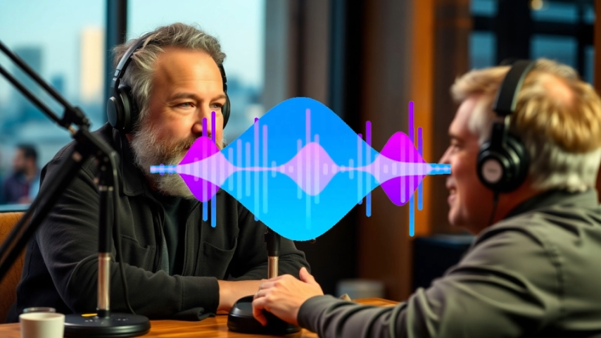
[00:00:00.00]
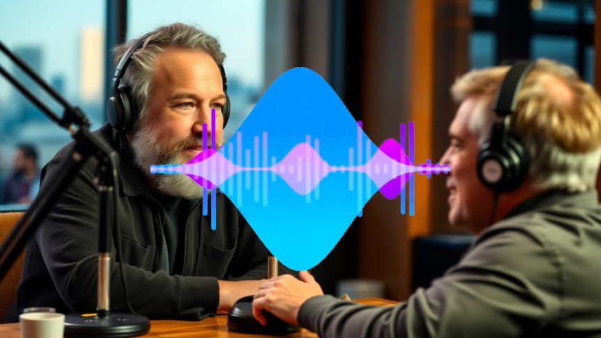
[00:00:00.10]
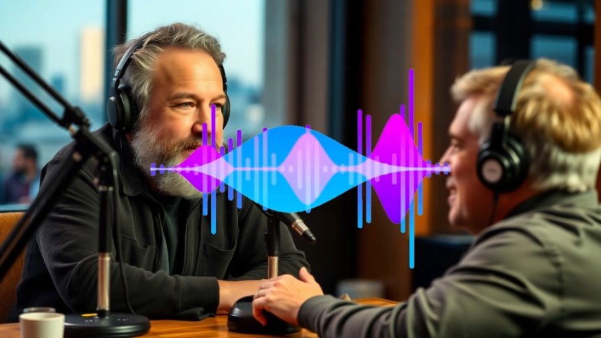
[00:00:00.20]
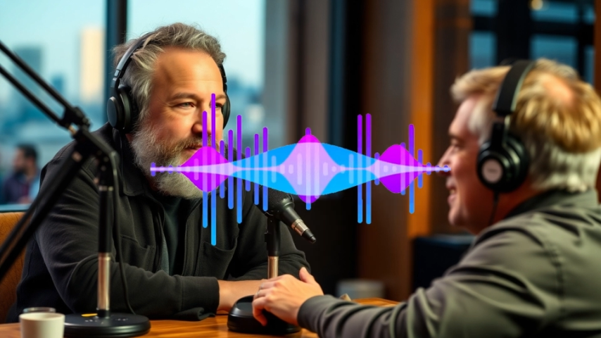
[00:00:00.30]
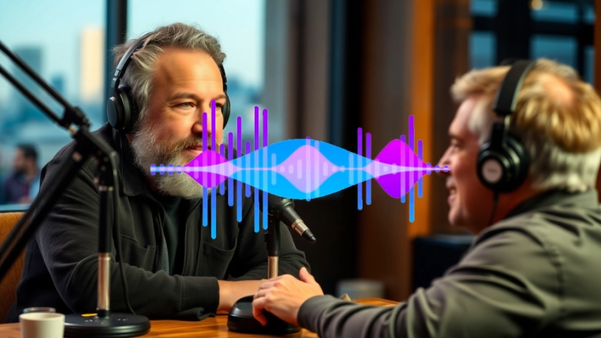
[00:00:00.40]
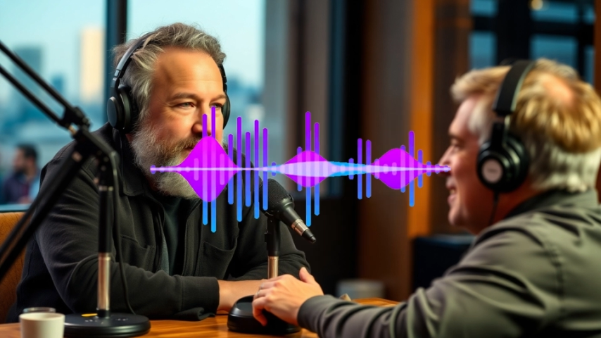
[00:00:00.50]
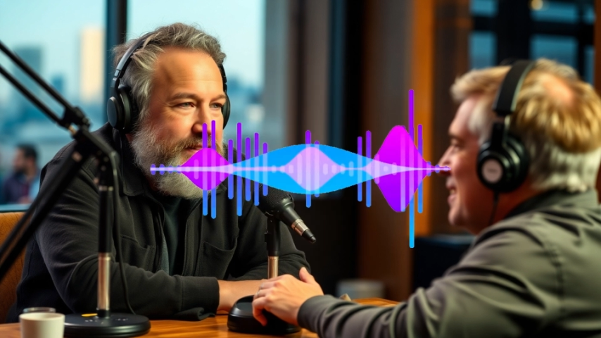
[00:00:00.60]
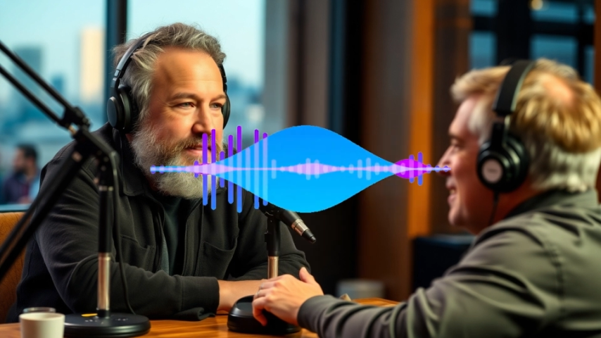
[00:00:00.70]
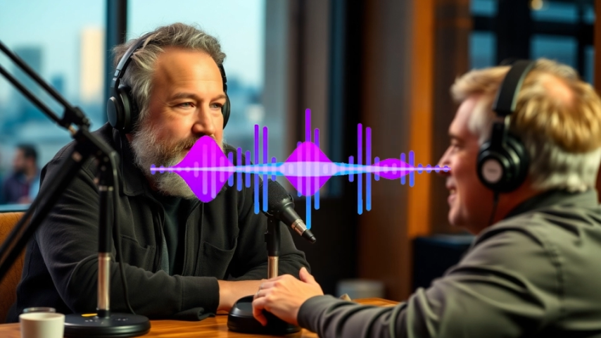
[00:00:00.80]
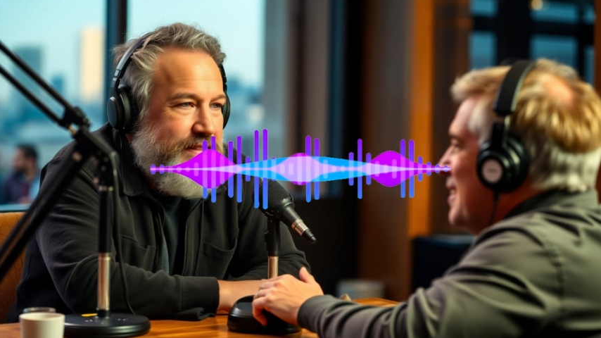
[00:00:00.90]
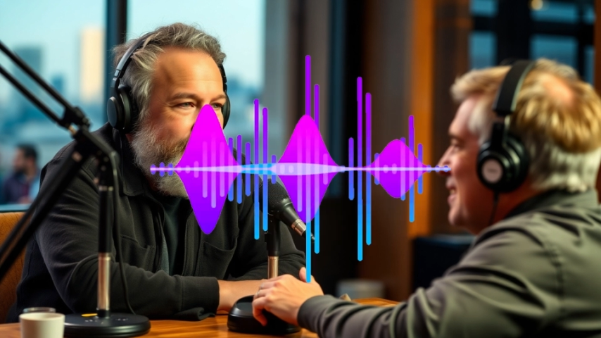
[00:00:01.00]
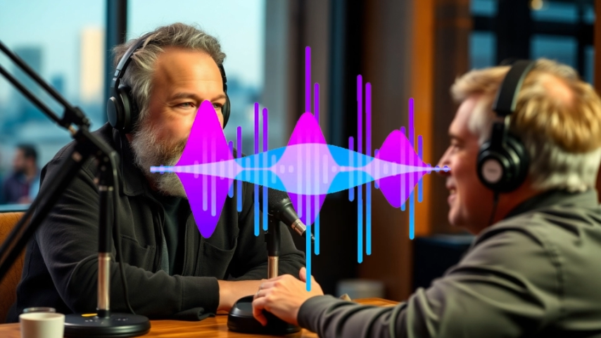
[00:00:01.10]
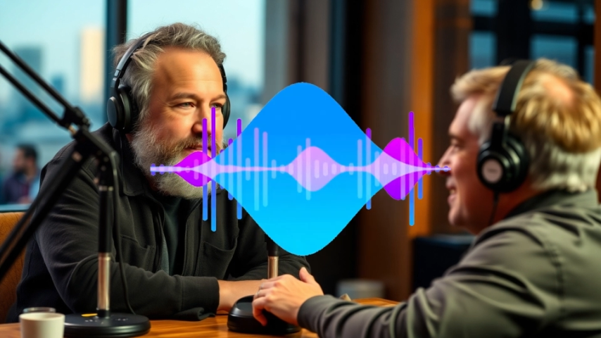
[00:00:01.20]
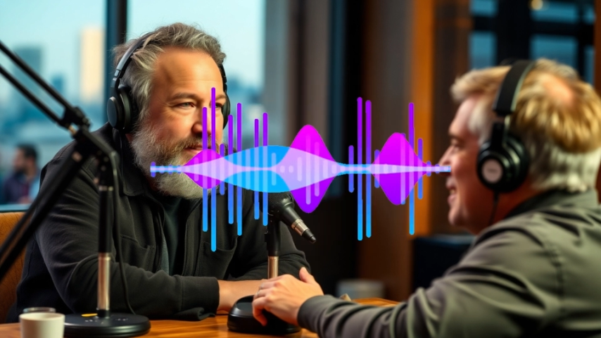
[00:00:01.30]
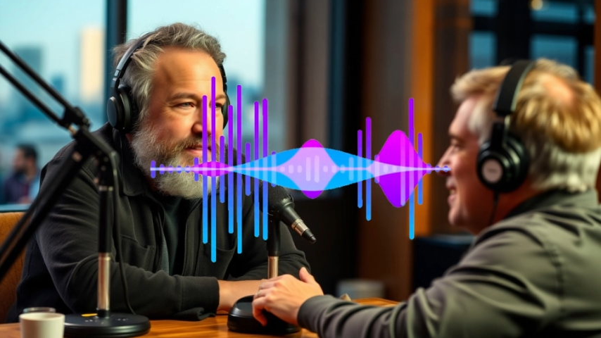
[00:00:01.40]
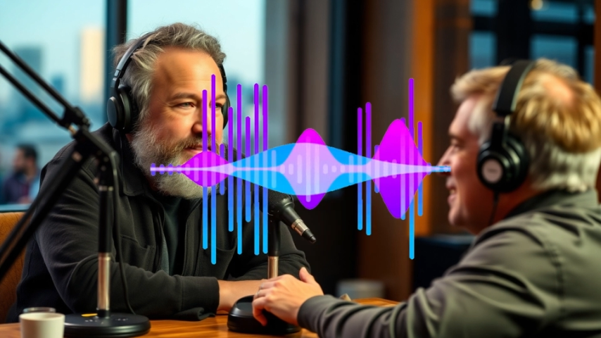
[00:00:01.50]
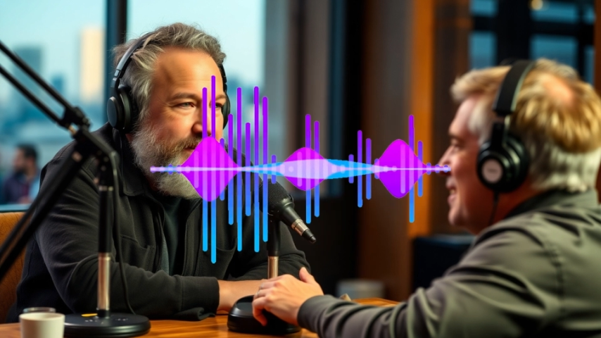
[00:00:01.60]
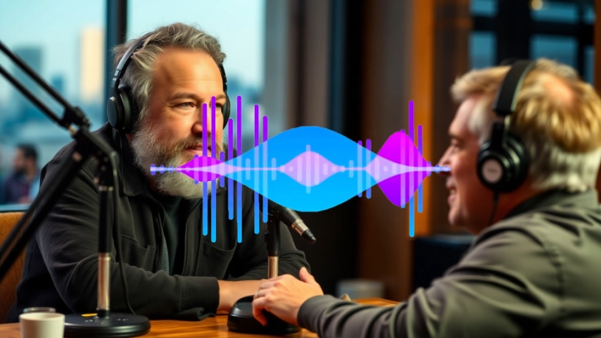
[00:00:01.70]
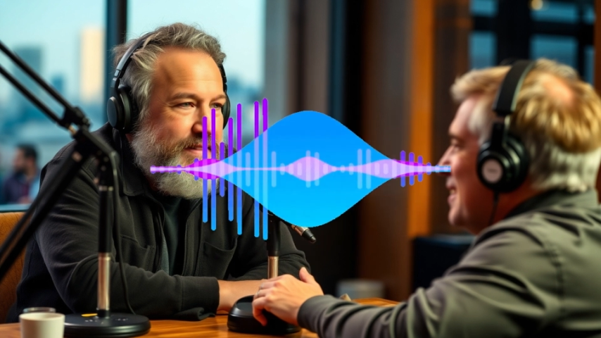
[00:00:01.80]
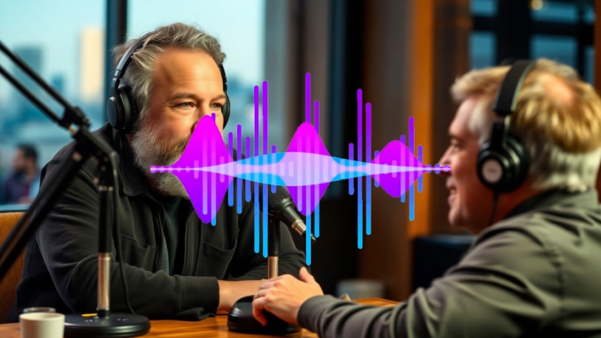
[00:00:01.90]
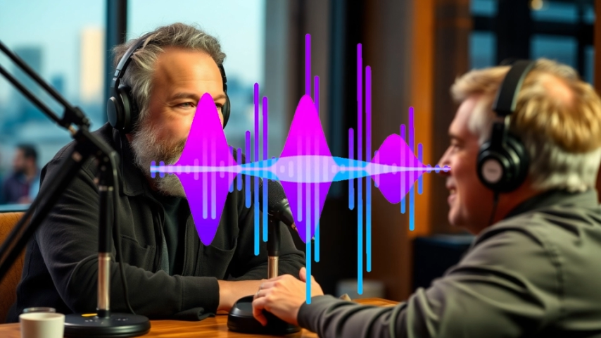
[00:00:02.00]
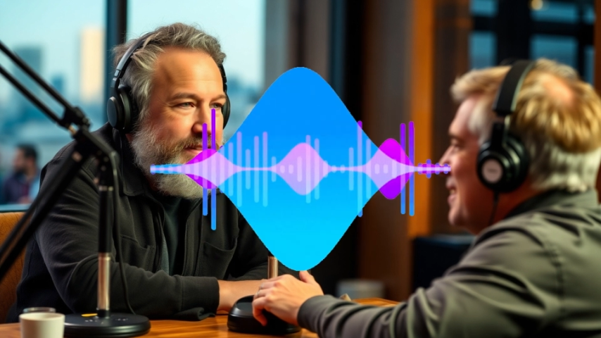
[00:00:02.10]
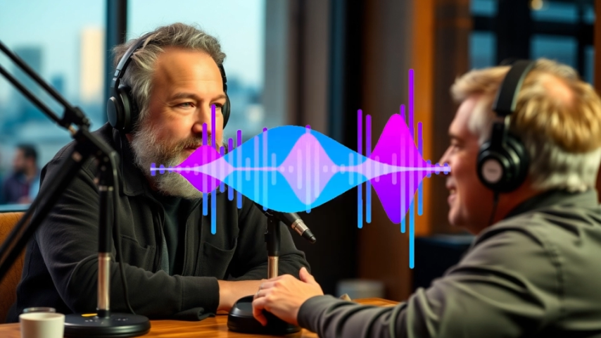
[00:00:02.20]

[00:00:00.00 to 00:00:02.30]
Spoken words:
And I mean, this idea,